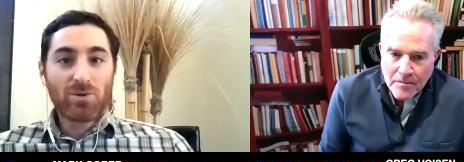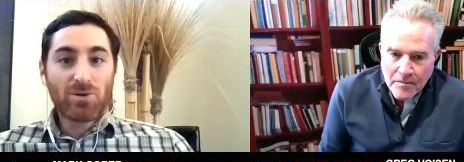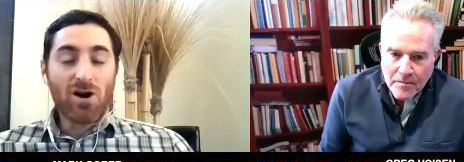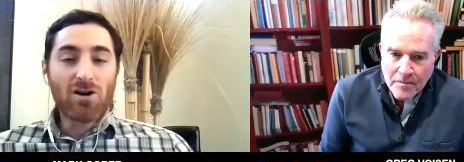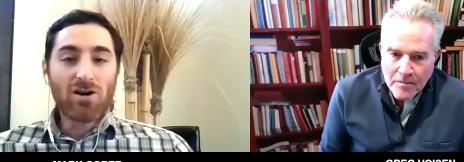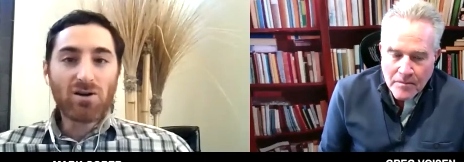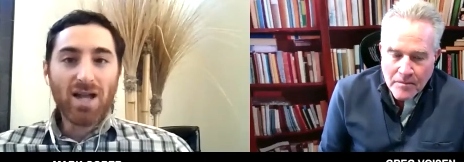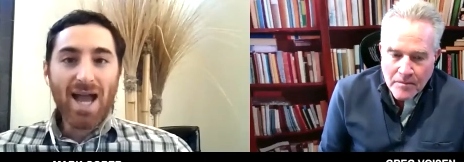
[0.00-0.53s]

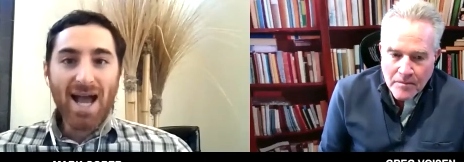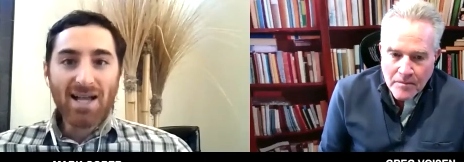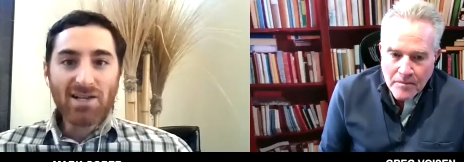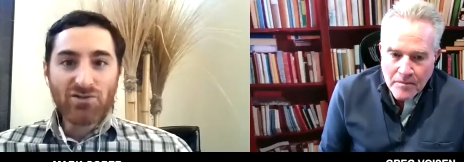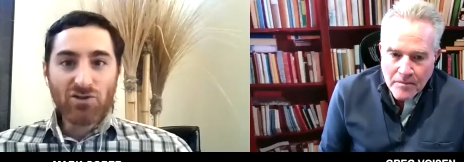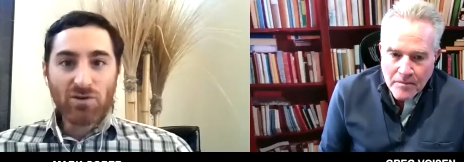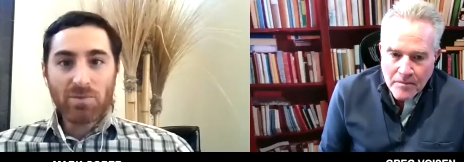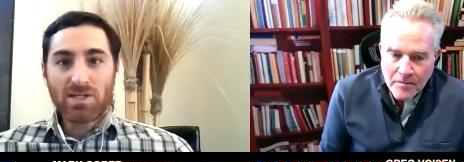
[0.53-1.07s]
Speaker 1: Bernardo
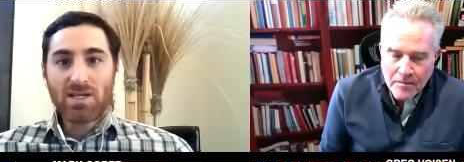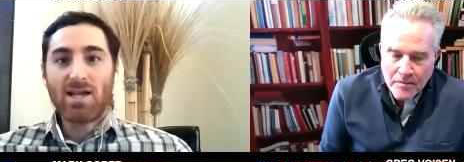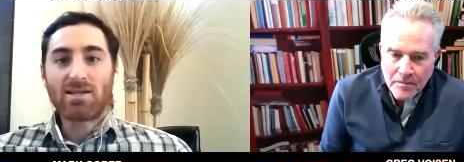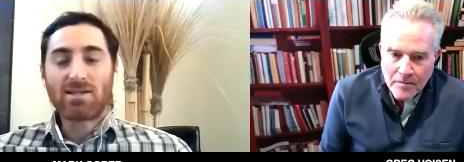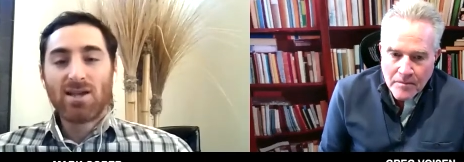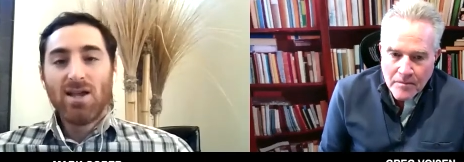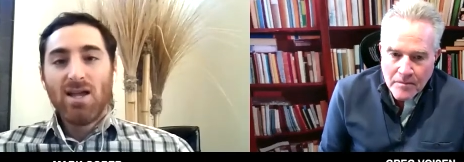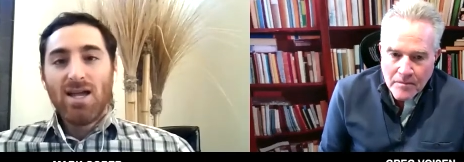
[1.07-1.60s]
Kastrup
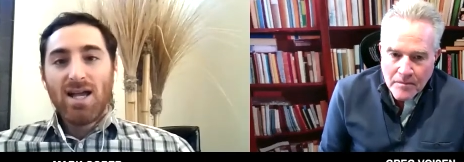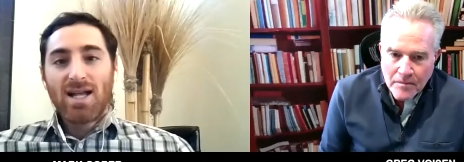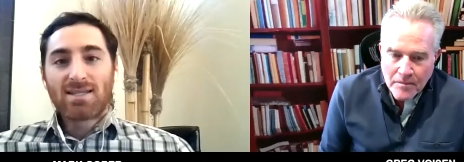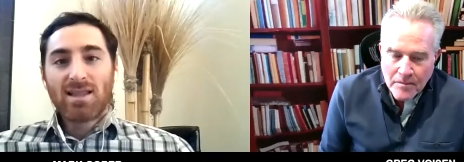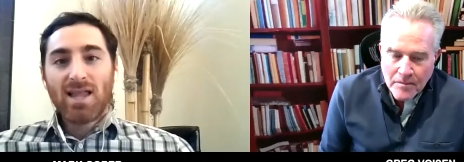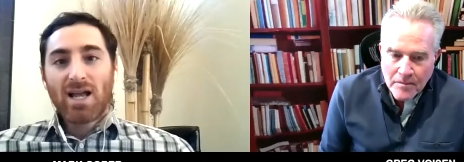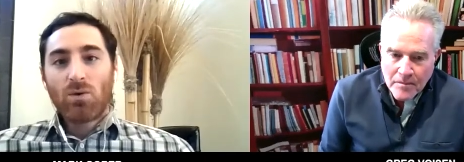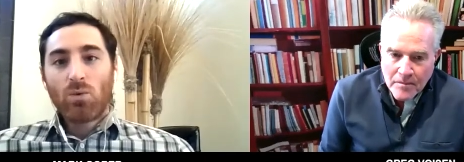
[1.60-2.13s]
says,
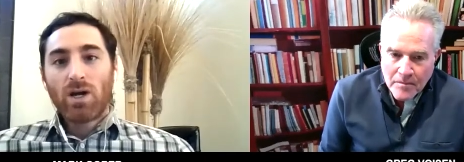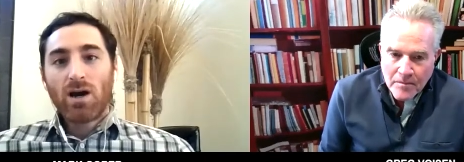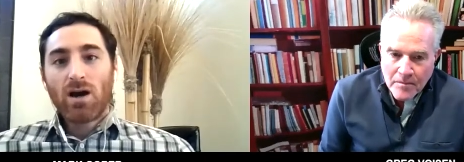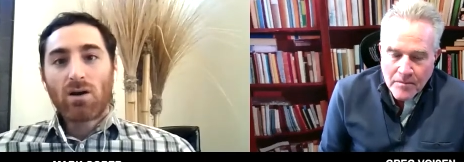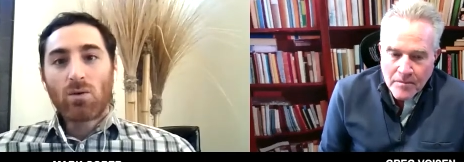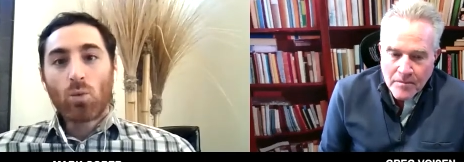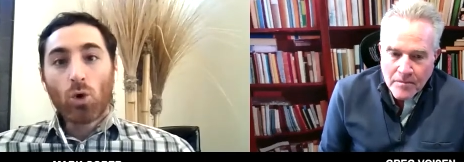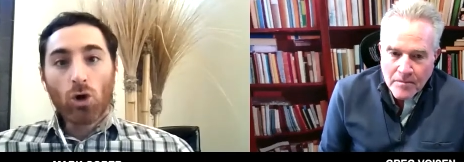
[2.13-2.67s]
it's like we
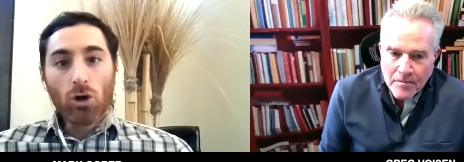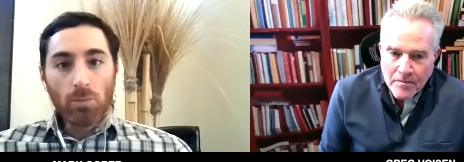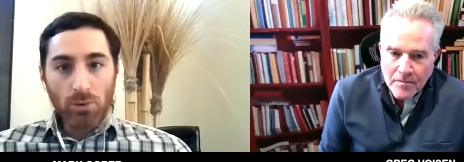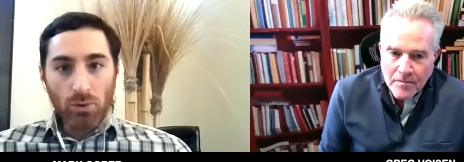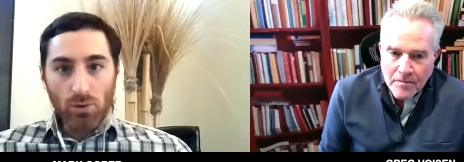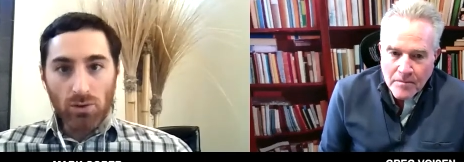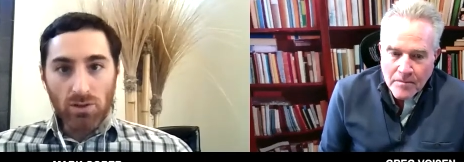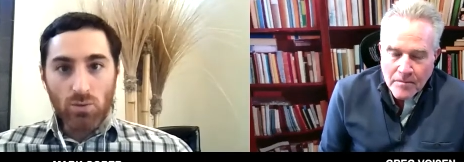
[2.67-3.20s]
are
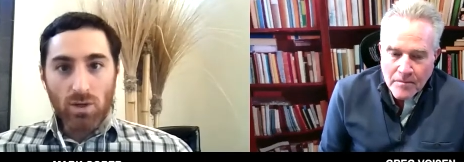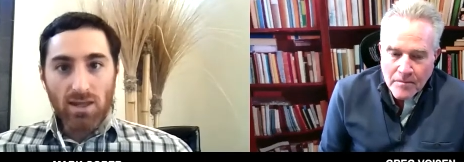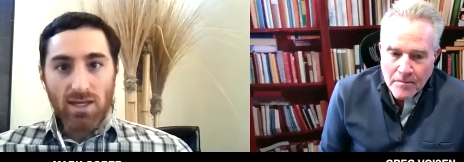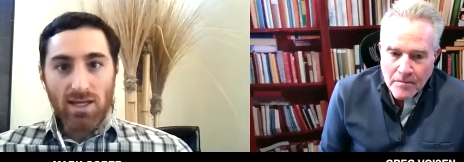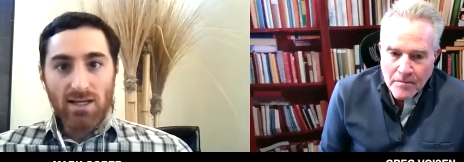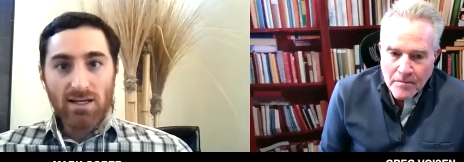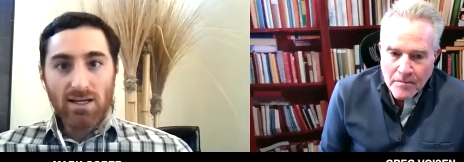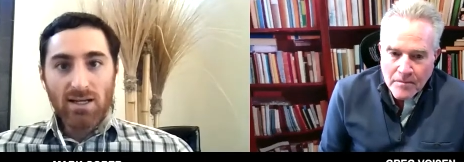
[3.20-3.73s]
whirlpools
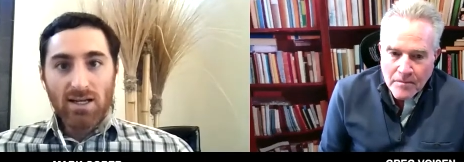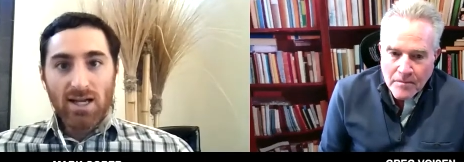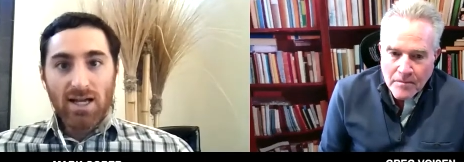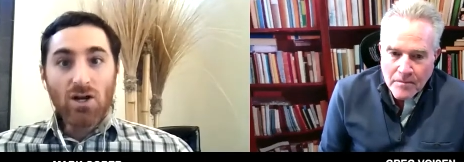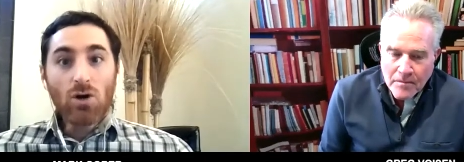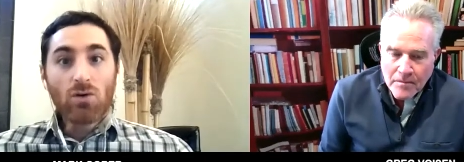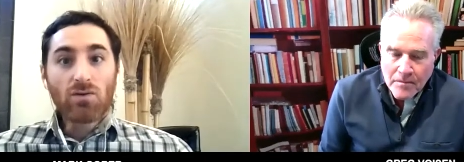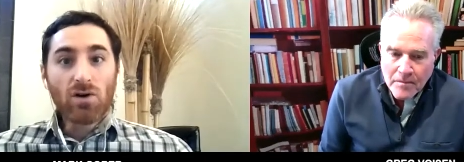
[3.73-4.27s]
within
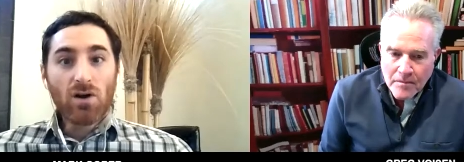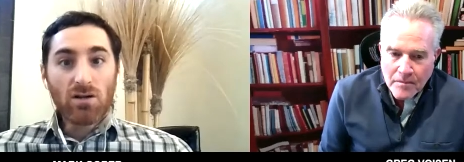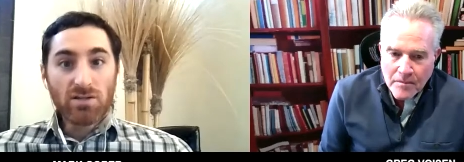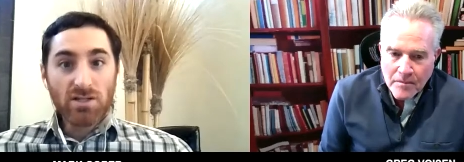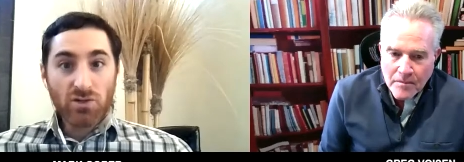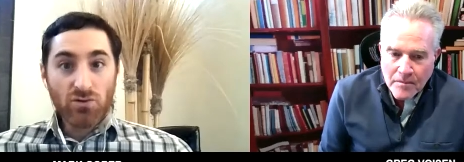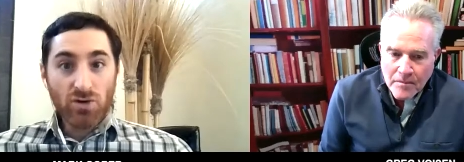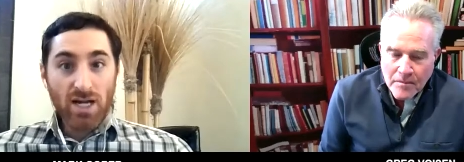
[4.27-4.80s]
an overall
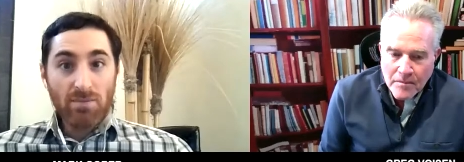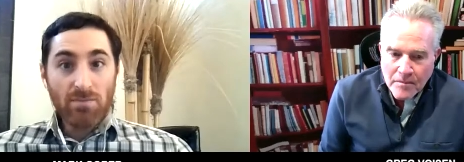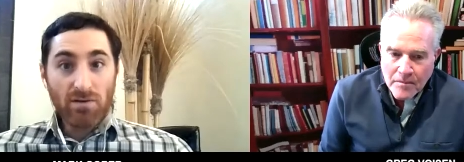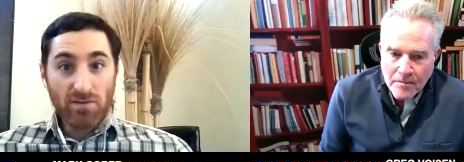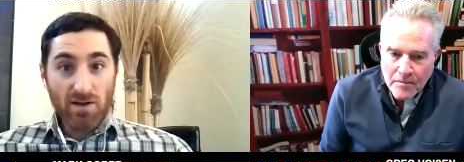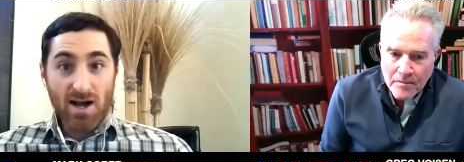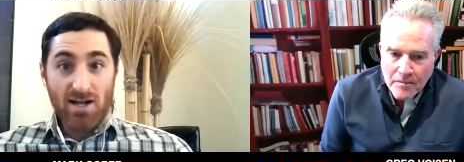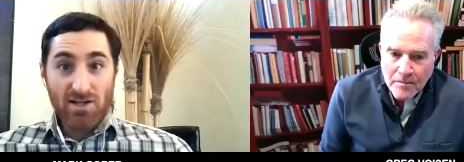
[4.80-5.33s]
stream
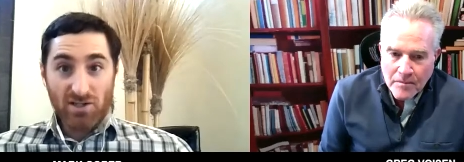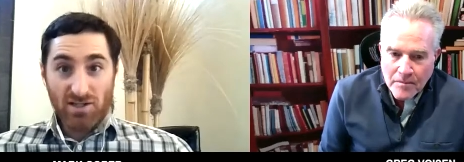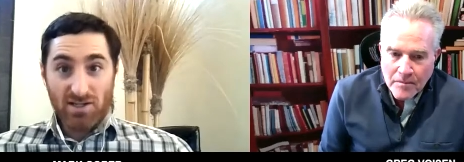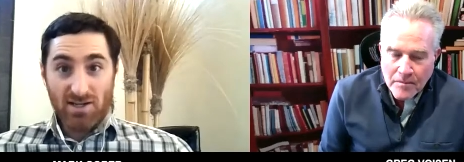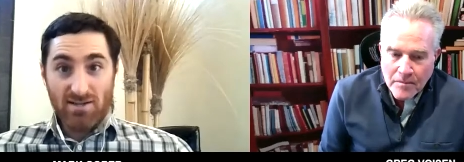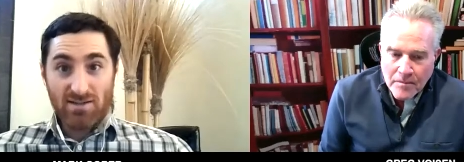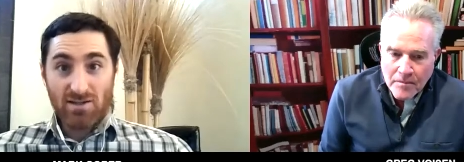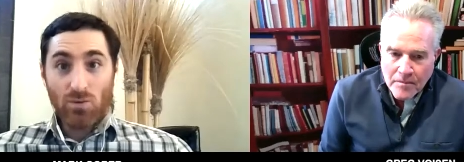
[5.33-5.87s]
of
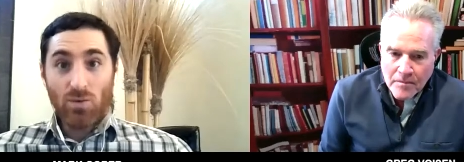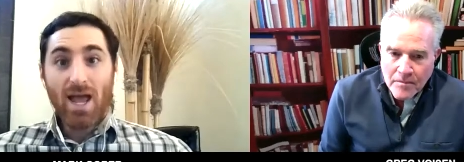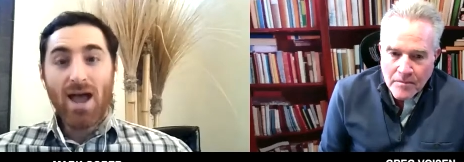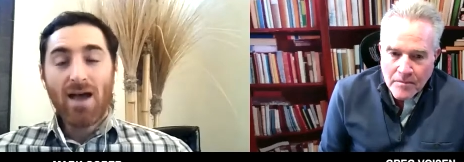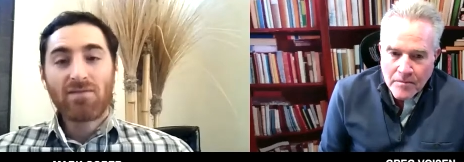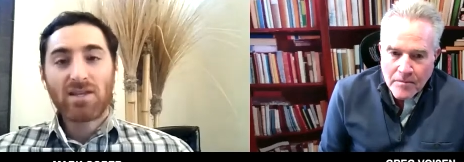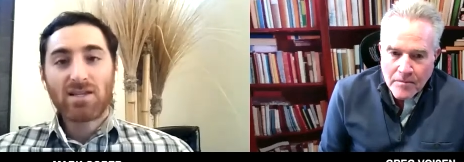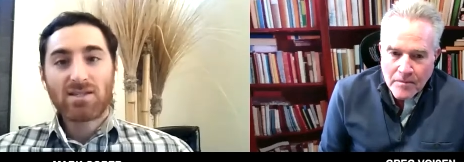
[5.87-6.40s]
consciousness. So we
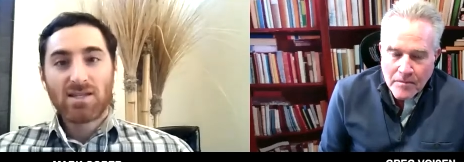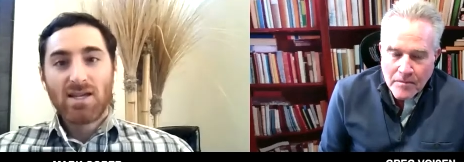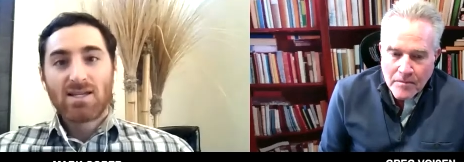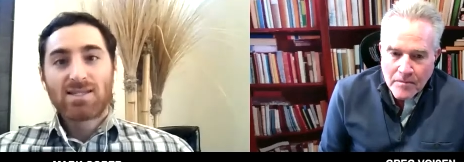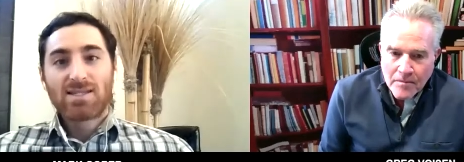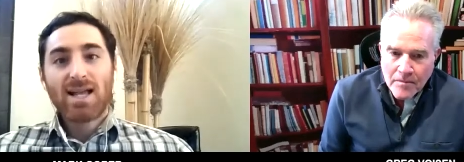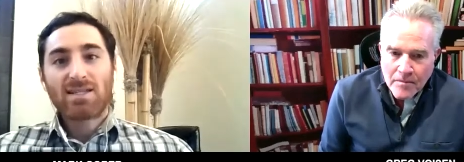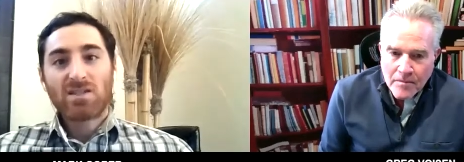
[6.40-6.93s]
have this
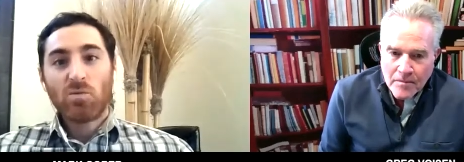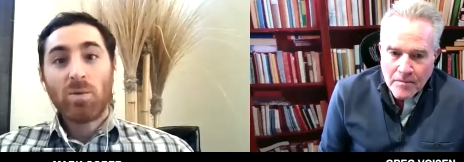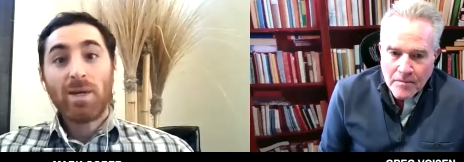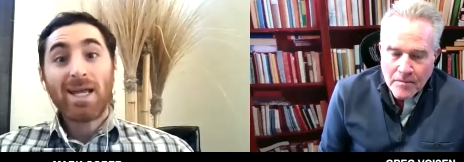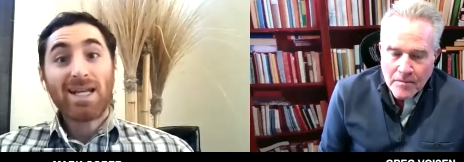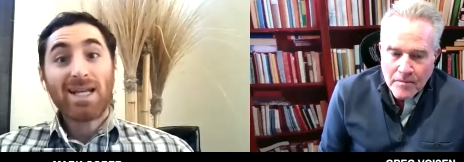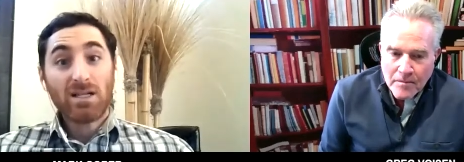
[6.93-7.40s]
sense of being an